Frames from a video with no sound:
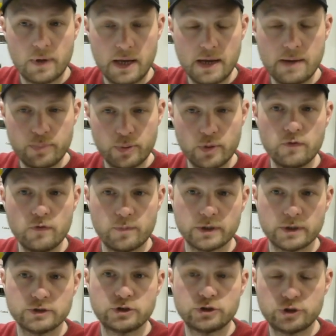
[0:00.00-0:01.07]

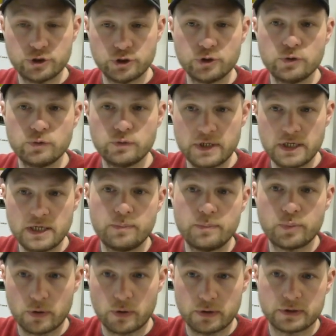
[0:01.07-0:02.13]
improvements to the
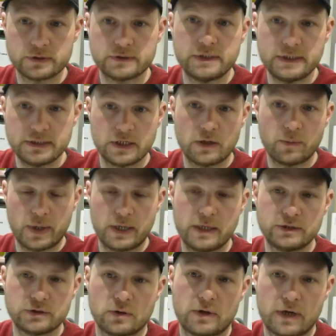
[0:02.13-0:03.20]
product detail
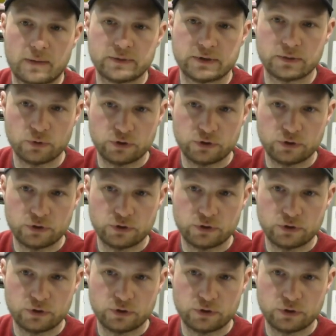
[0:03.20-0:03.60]
page on Amazon,